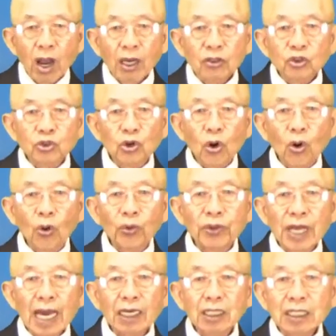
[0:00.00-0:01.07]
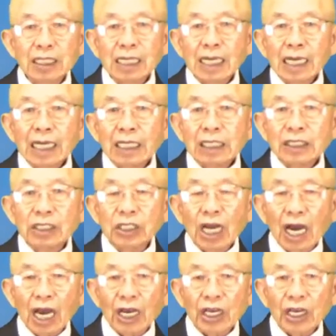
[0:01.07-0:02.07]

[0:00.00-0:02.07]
So that uh,